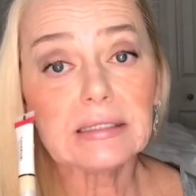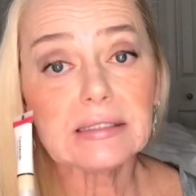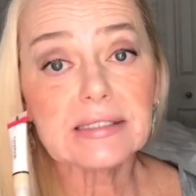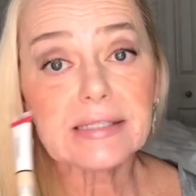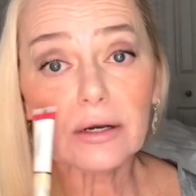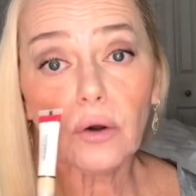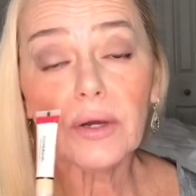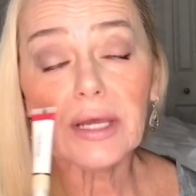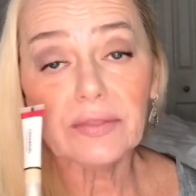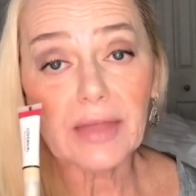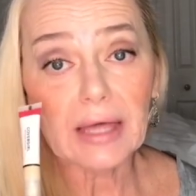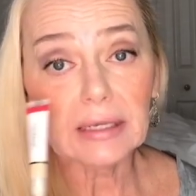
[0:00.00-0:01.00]
settle
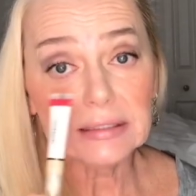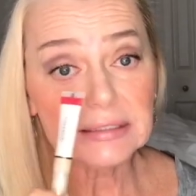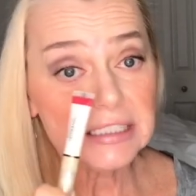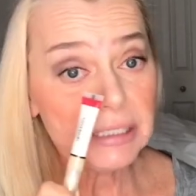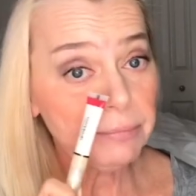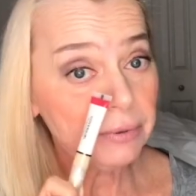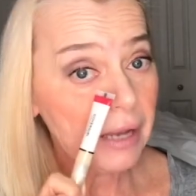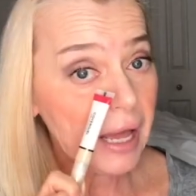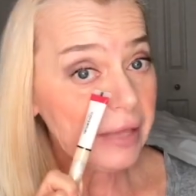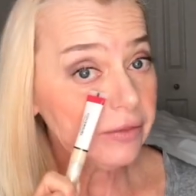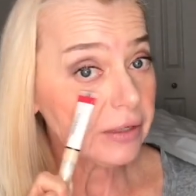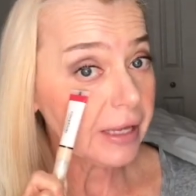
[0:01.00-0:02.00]
in that deep
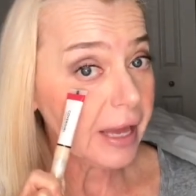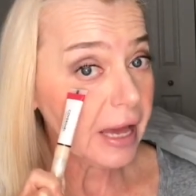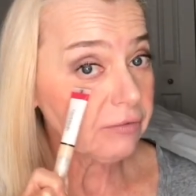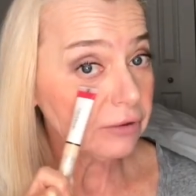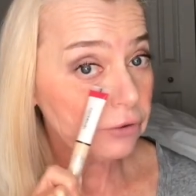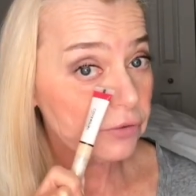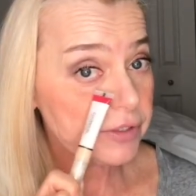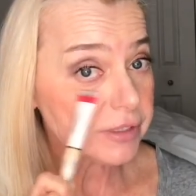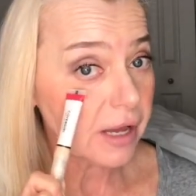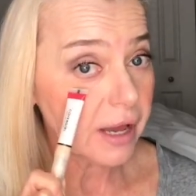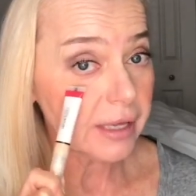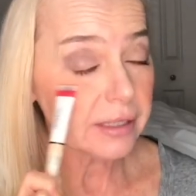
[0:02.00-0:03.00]
line that I have under this
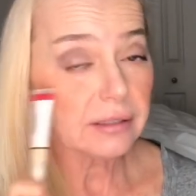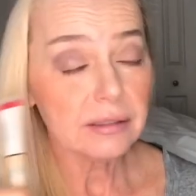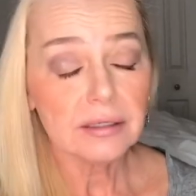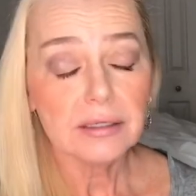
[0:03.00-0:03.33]
eye.